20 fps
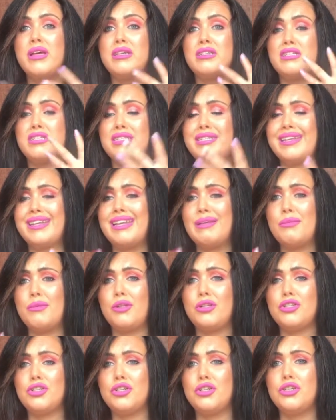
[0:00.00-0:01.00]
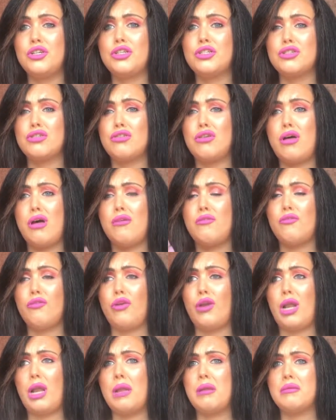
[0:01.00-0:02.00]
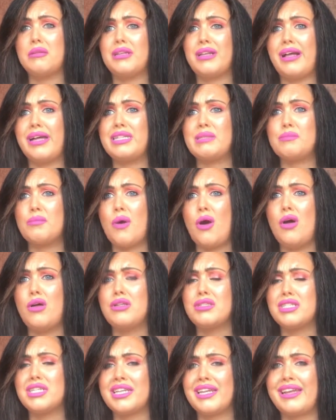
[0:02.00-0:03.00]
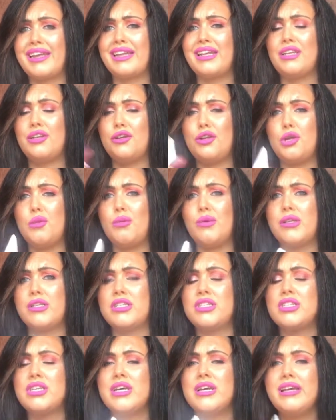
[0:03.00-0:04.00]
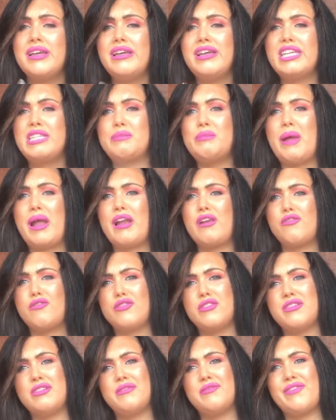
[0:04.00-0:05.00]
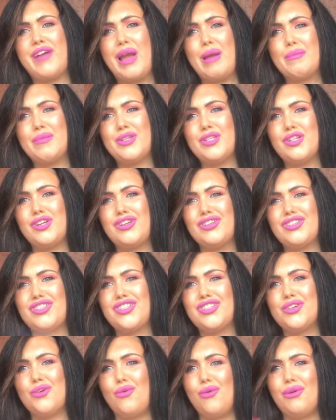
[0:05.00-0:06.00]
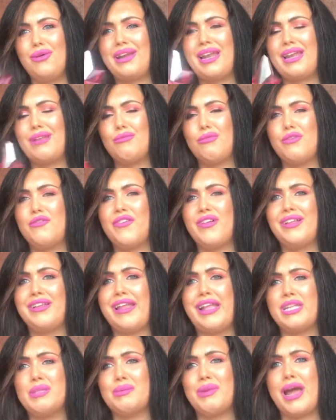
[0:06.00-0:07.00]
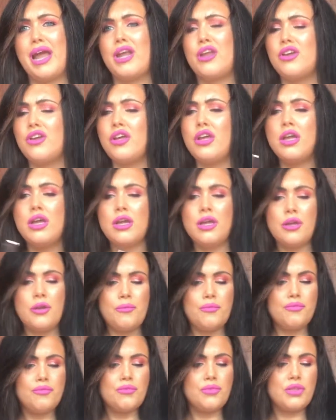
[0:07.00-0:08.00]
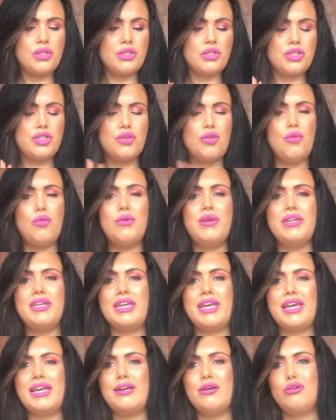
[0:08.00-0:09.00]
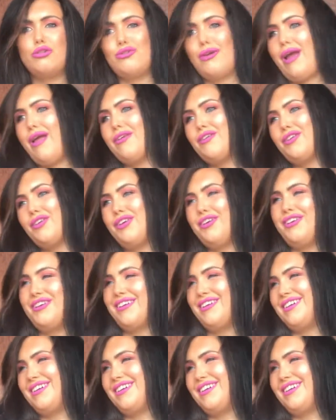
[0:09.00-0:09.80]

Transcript: sustainable too, because you're not throwing out glass bottles and getting new ones. It's better for the environment too, just to go and get it refilled. That's what I do. So yeah, or try to do.